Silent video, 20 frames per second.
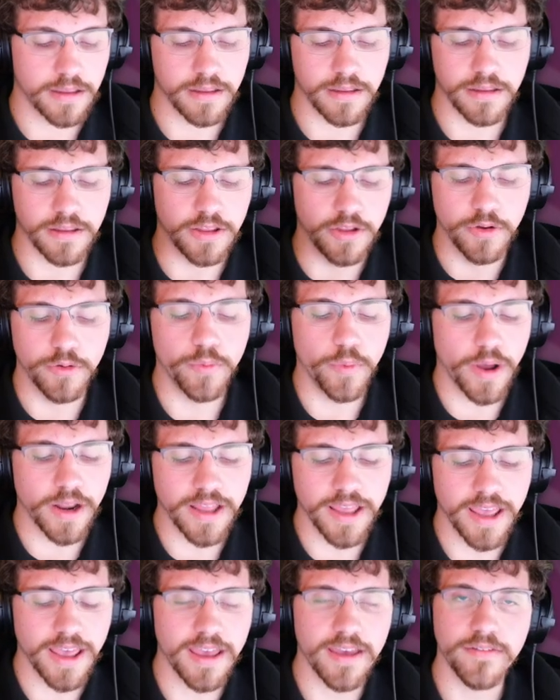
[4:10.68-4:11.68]
You want
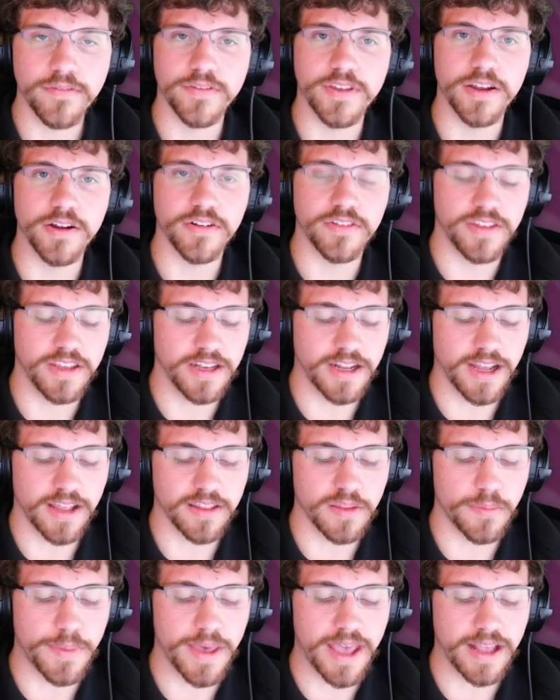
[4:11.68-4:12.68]
to have Giratina on
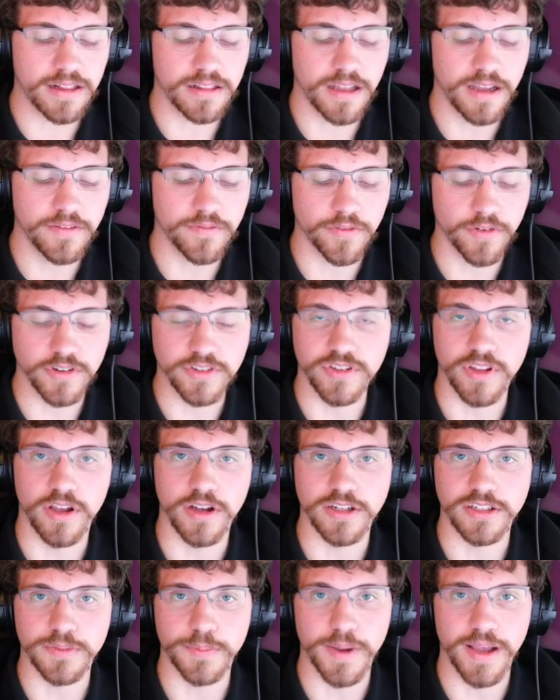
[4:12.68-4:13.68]
the backline for as
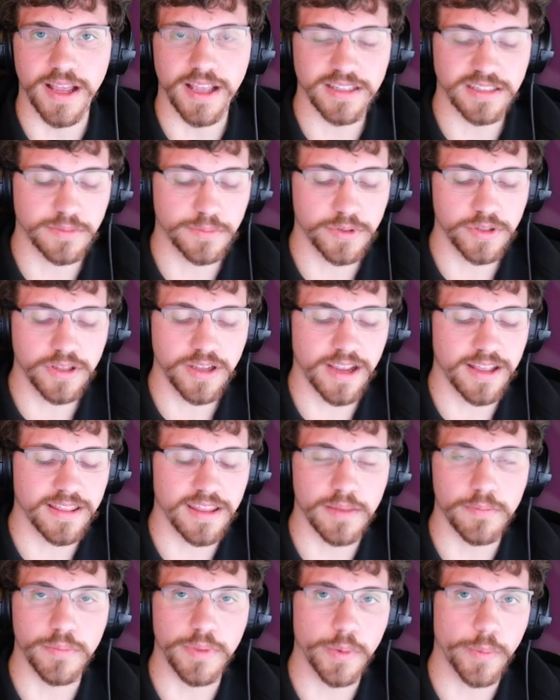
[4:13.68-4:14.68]
long as possible and
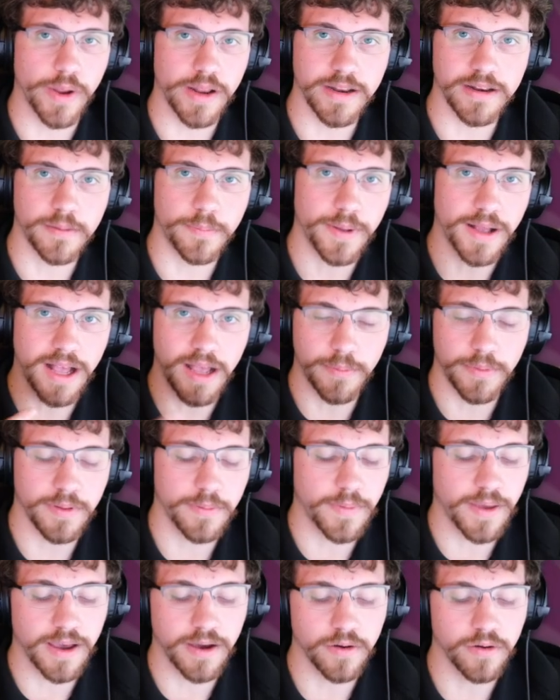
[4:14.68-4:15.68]
then be ready to pop
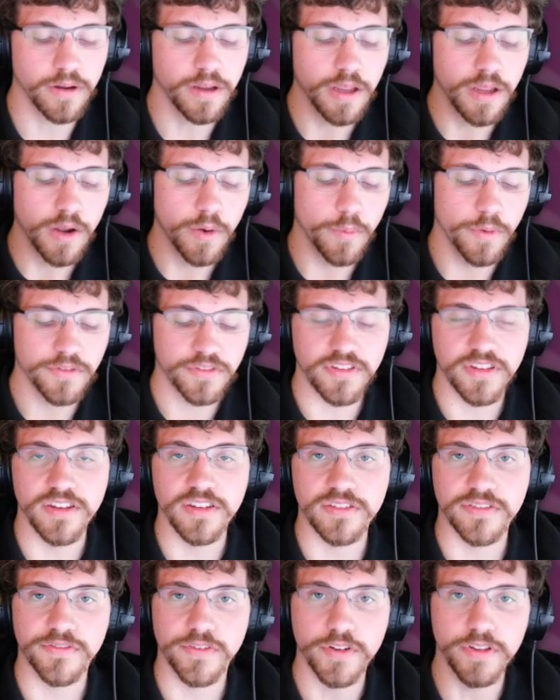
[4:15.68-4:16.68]
him out once
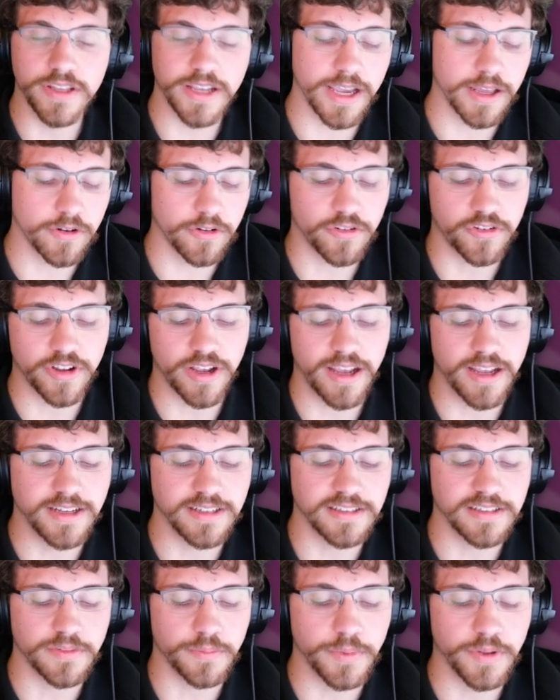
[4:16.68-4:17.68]
he's fully
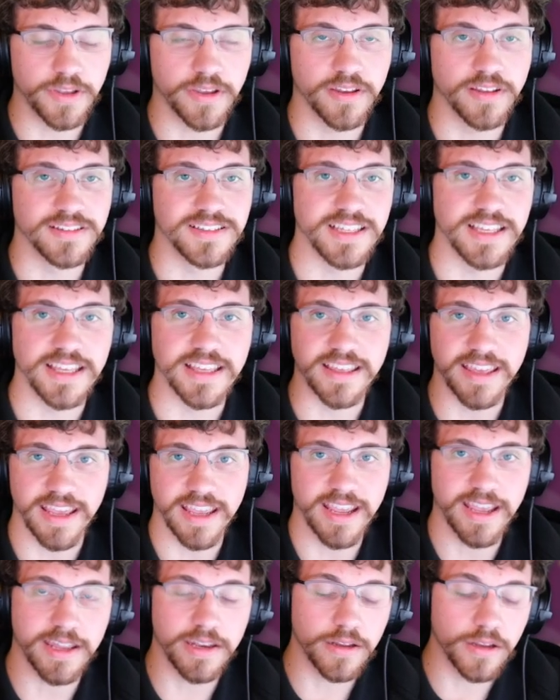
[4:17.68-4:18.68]
energized, because he
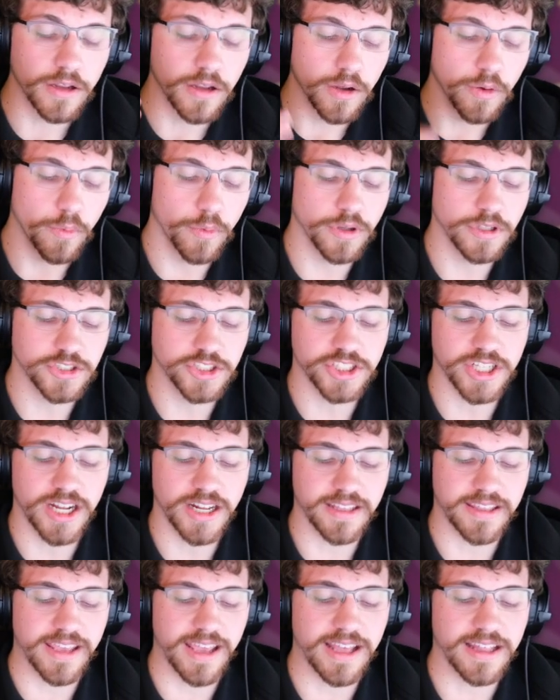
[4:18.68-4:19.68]
can
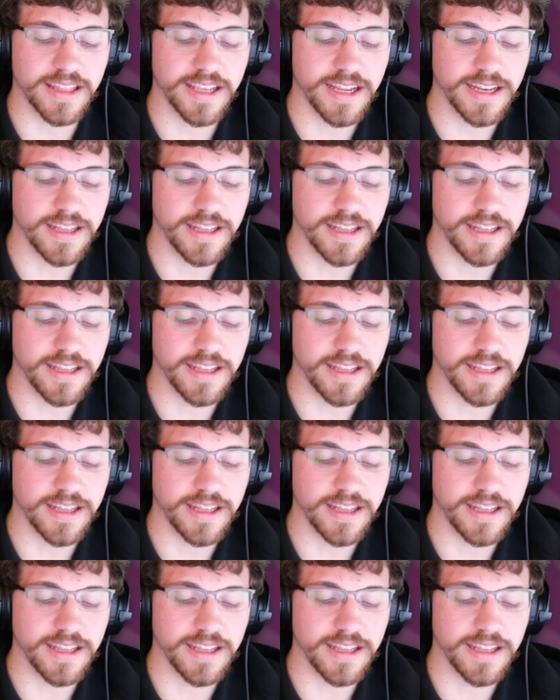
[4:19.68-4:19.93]
one-shot Gallade